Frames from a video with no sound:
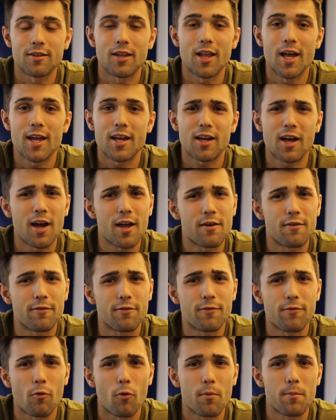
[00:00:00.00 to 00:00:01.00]
Light kind of
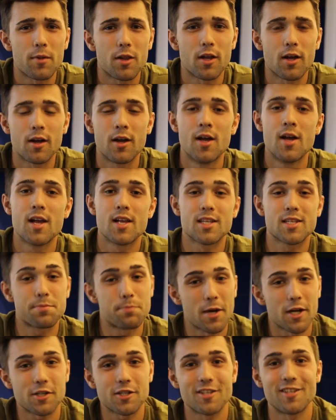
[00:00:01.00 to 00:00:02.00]
formula,
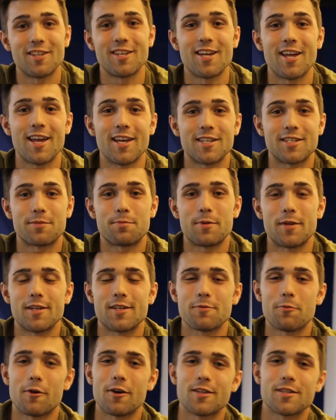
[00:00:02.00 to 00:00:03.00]
especially the
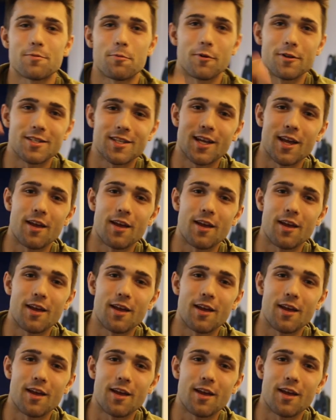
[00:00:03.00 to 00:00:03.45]
EHP ones, once